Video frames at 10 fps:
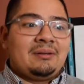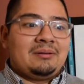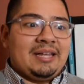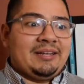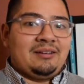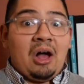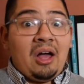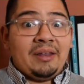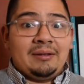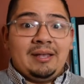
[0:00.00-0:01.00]
Like
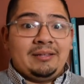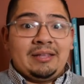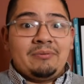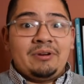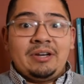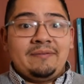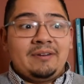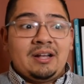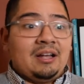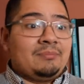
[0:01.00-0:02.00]
gone. Like they wouldn't
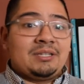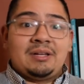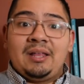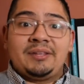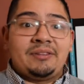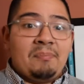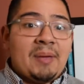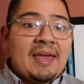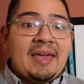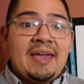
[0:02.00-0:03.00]
even come to collect their
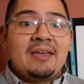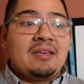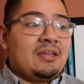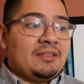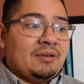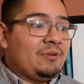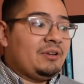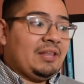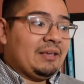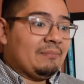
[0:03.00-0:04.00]
pay. They
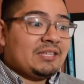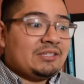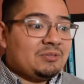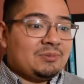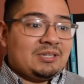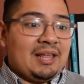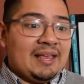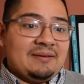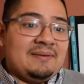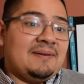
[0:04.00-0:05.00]
wouldn't like message me,
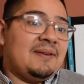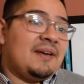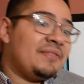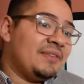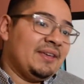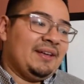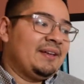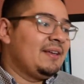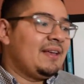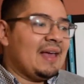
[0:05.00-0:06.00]
like nothing.
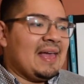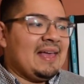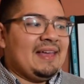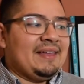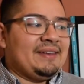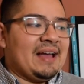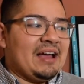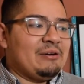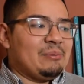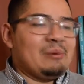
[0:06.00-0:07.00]
And I
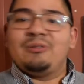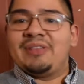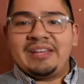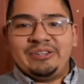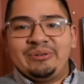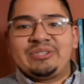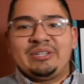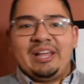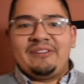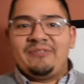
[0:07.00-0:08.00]
remember that used to
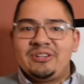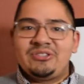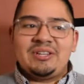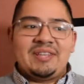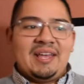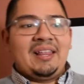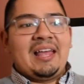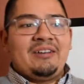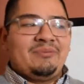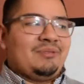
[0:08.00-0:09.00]
like frustrate the hell out of me